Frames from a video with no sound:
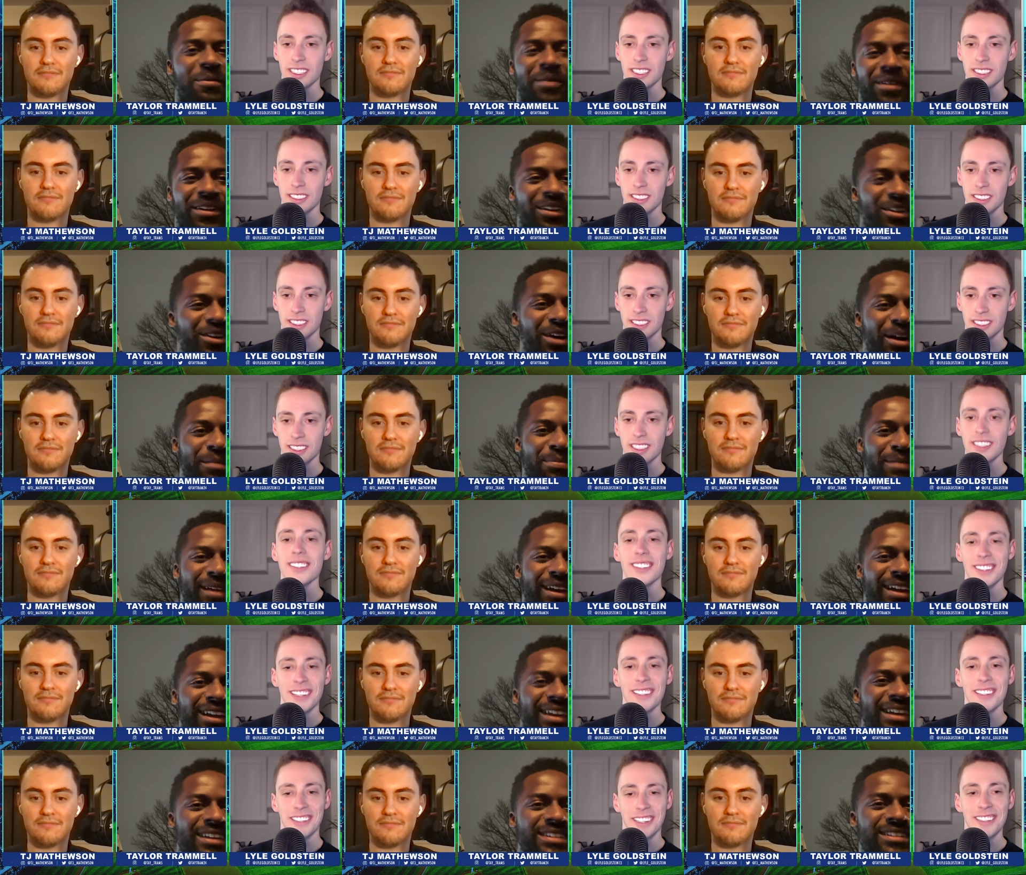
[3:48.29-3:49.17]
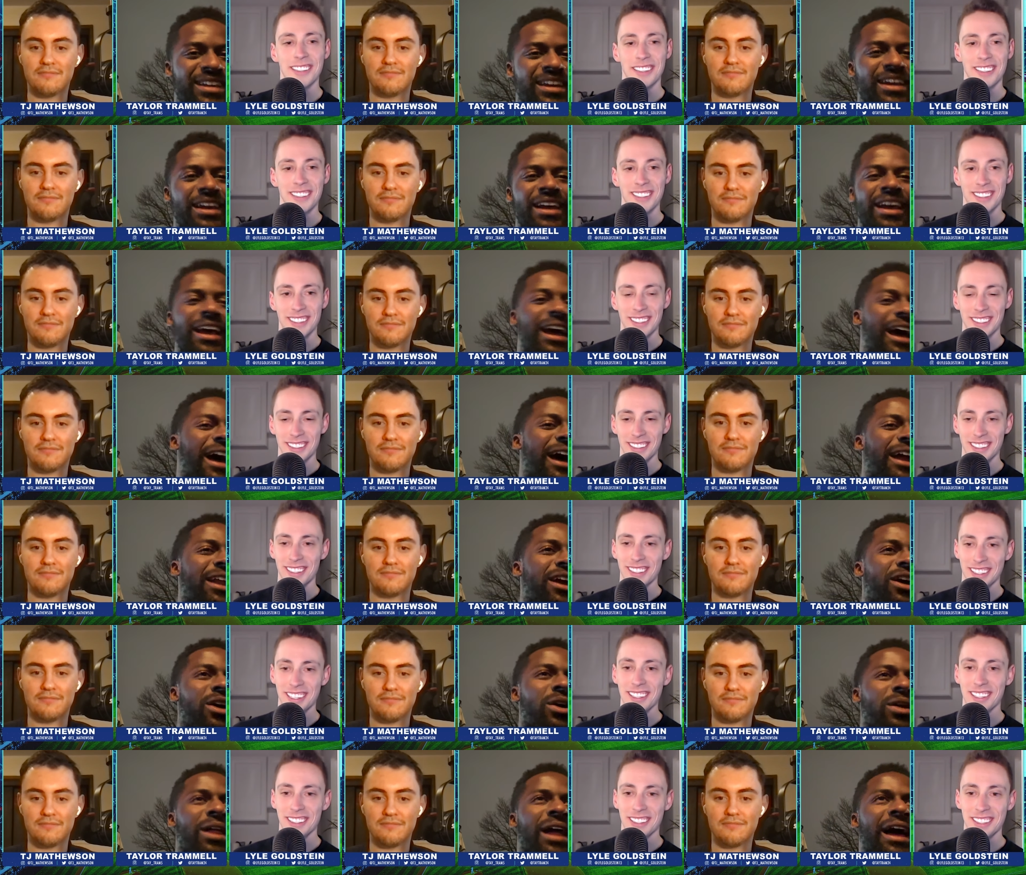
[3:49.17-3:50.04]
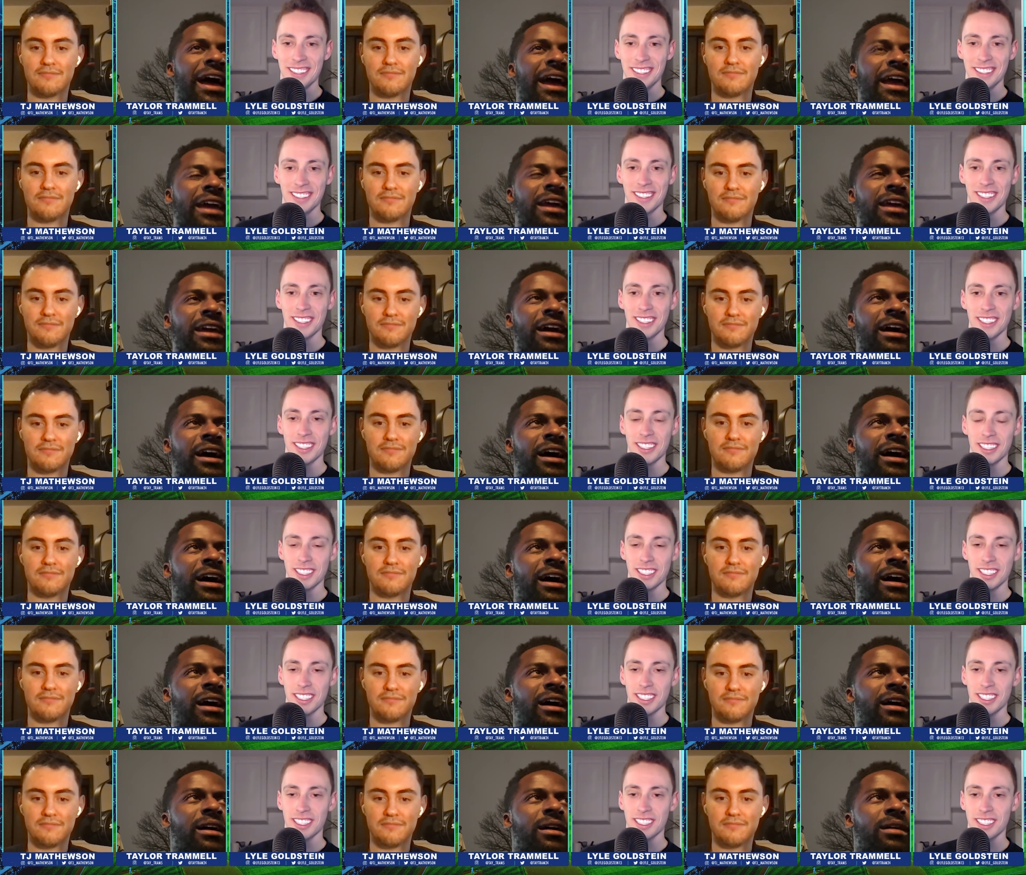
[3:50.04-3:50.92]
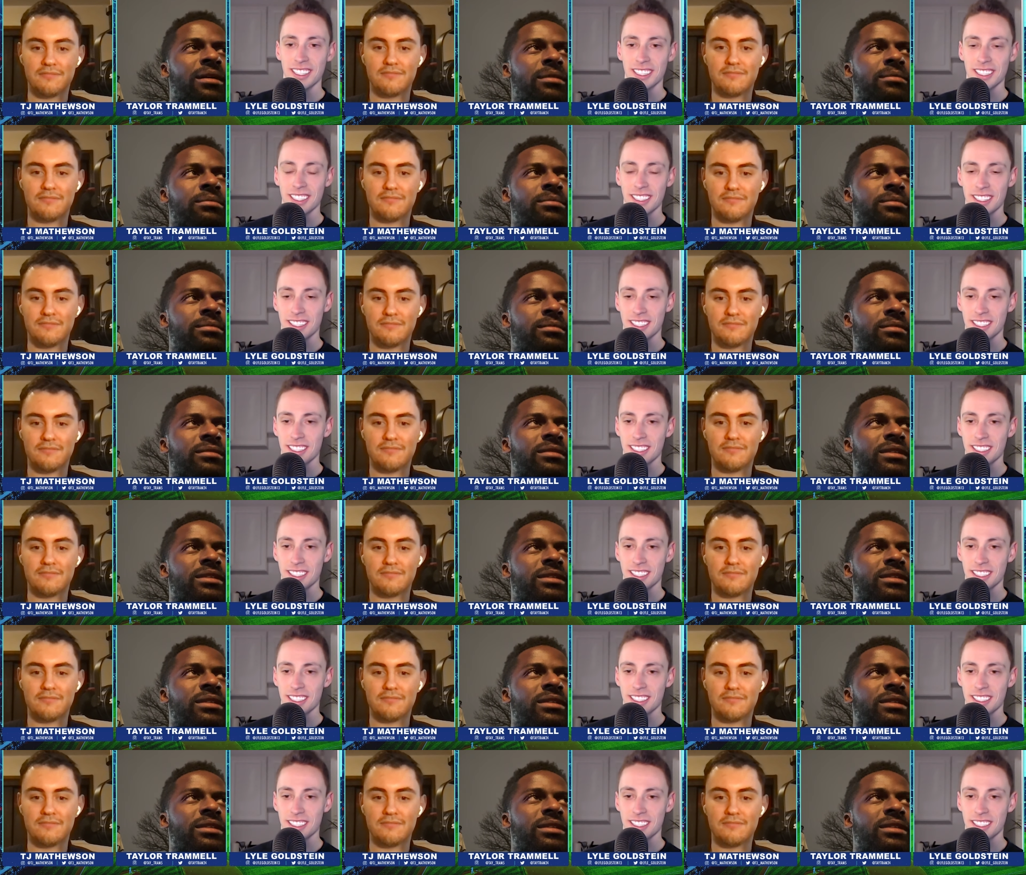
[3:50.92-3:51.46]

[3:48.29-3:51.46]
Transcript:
Speaker 1: remember who I played against. I know, like, um,